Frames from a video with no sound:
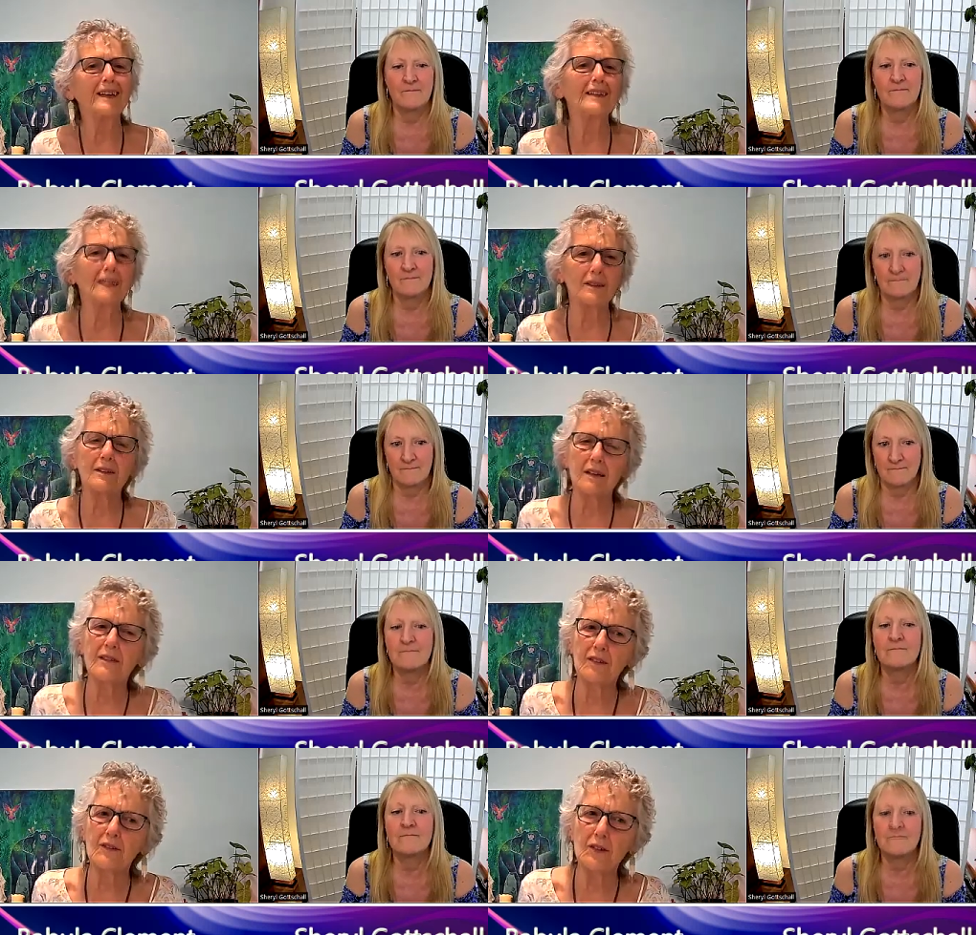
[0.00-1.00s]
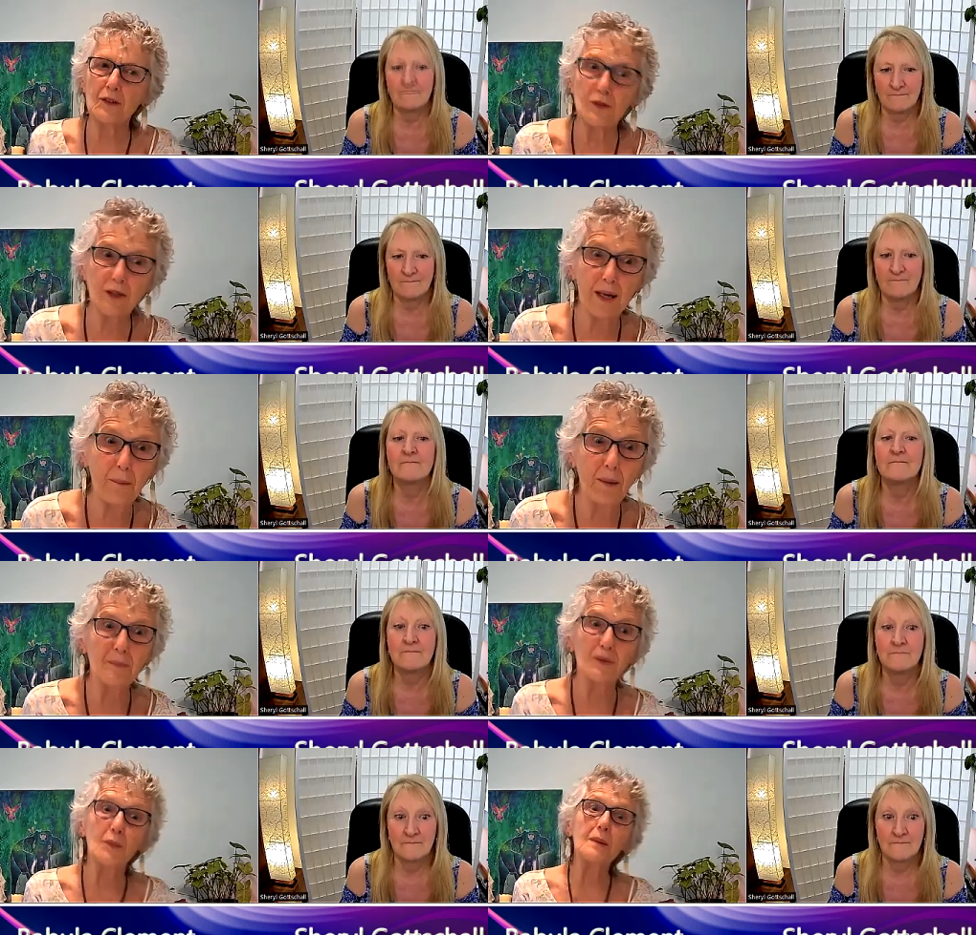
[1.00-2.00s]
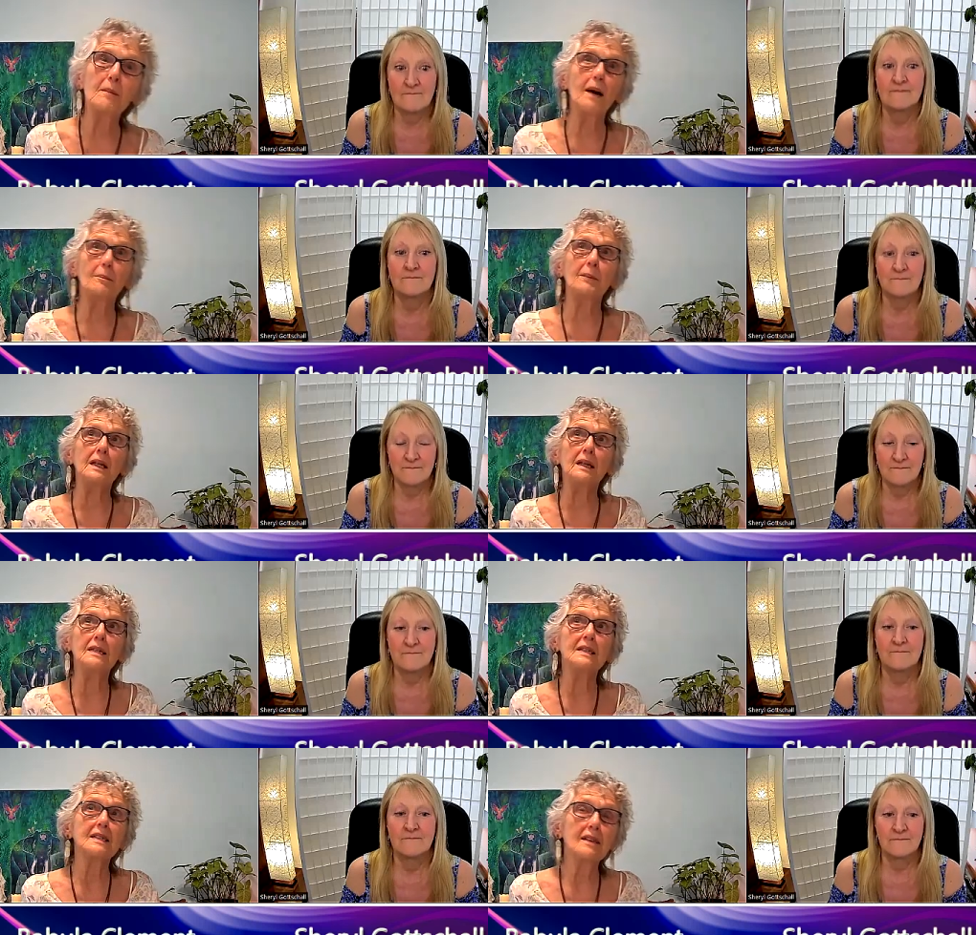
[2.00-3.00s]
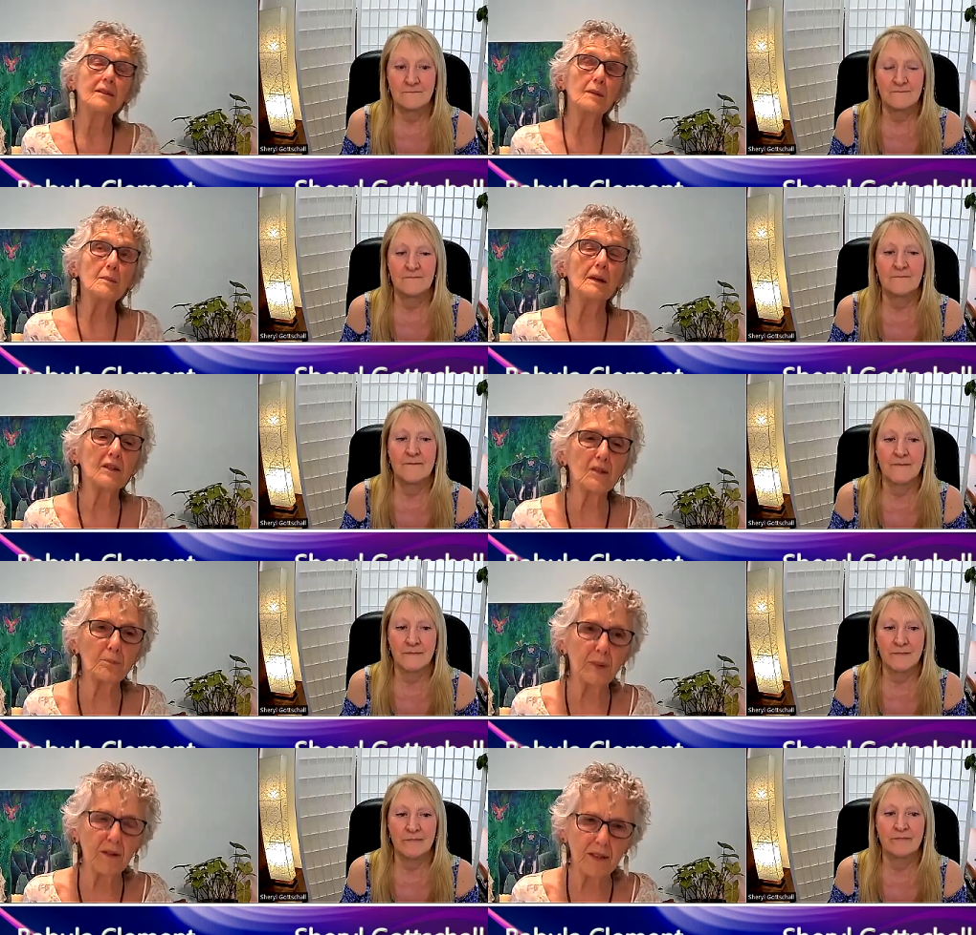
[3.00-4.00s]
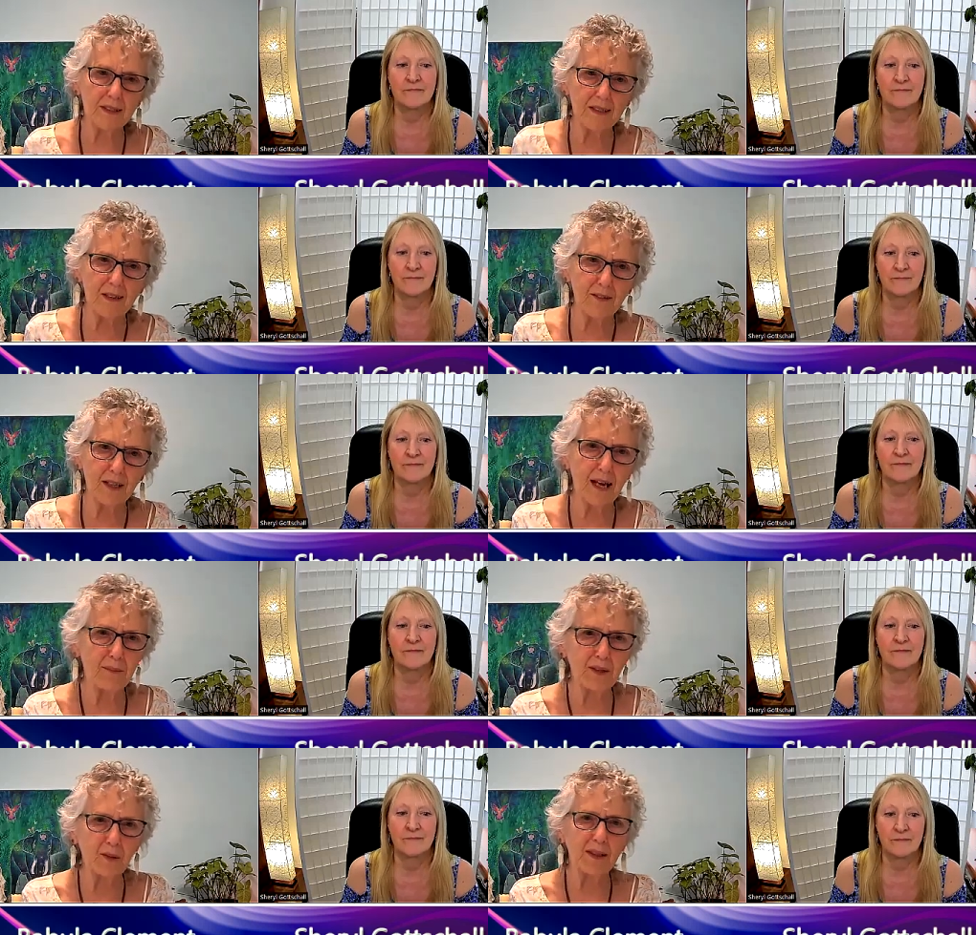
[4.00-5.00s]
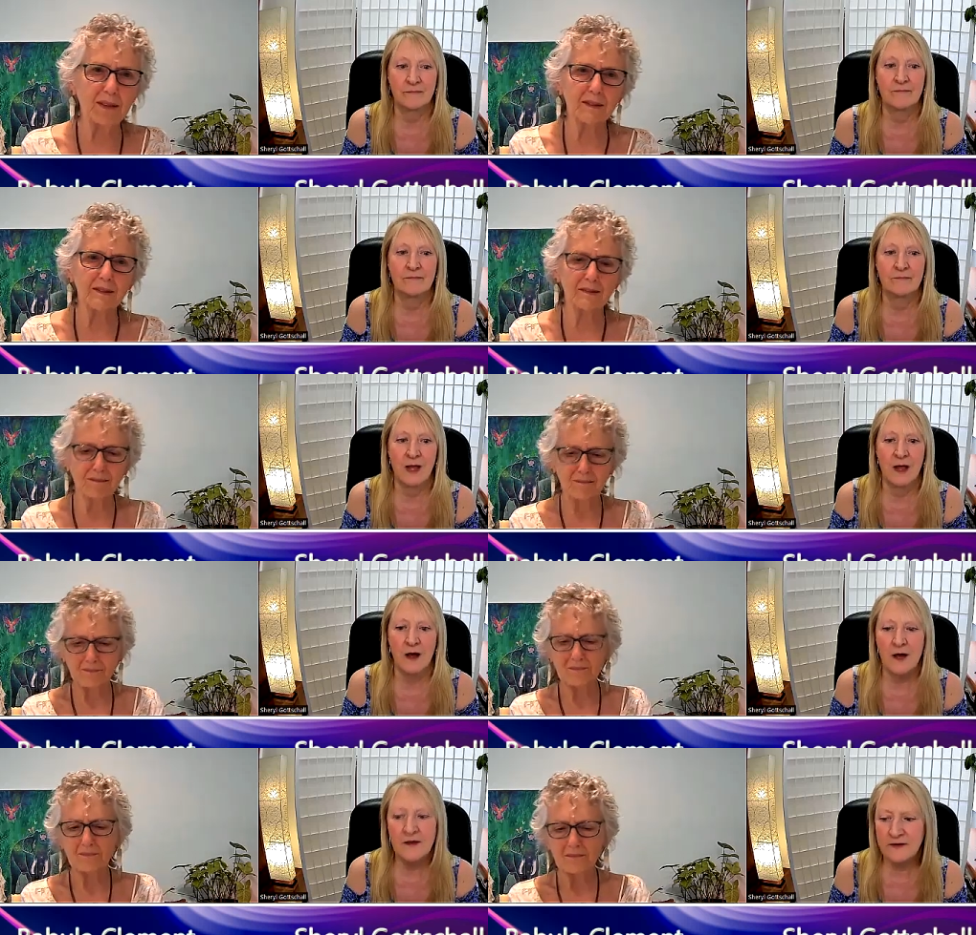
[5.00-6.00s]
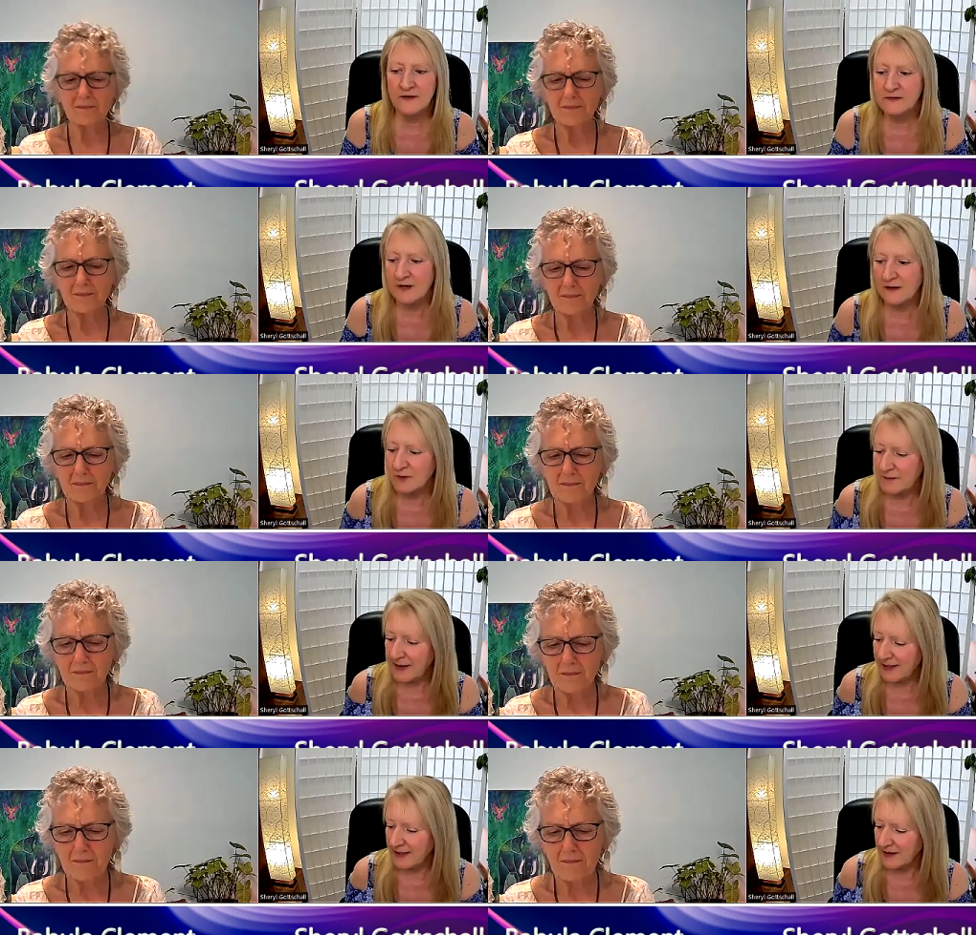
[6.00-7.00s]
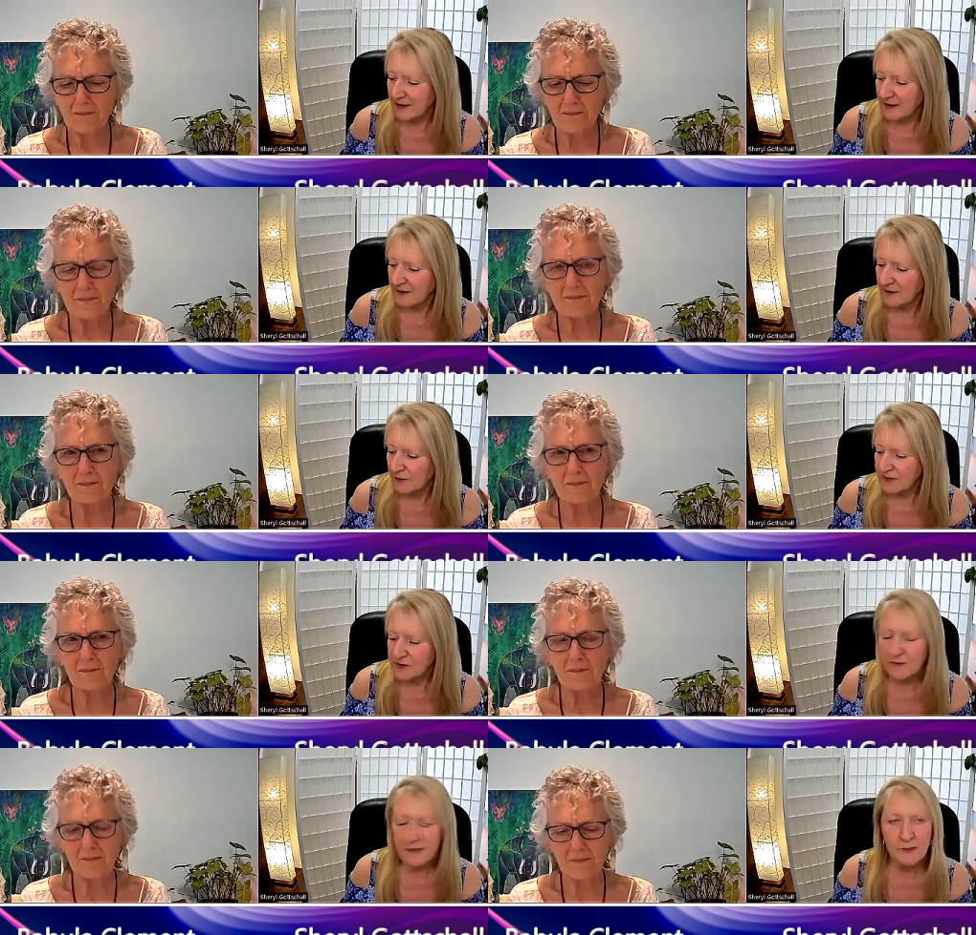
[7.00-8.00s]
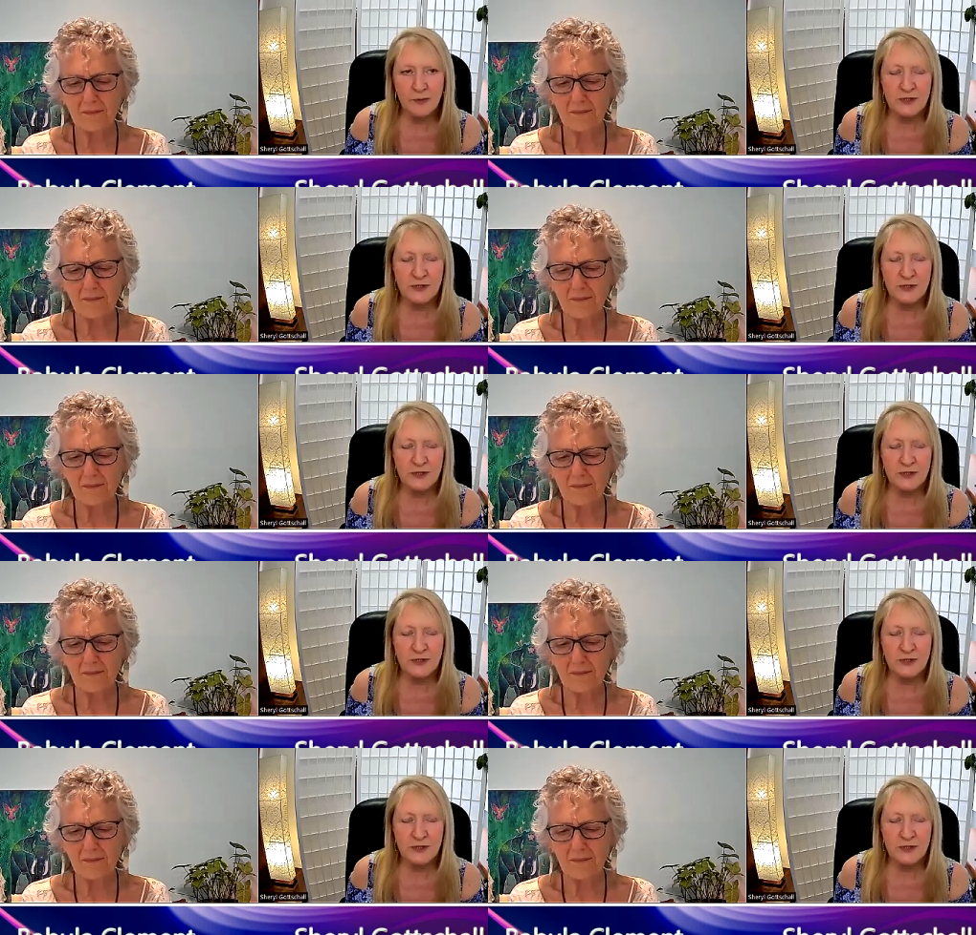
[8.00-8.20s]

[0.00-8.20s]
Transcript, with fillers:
Speaker 1: those kinds of issues come up. So we might be, we might experience that in the coming weeks.
Speaker 2: I think so. We're making, we're sort of being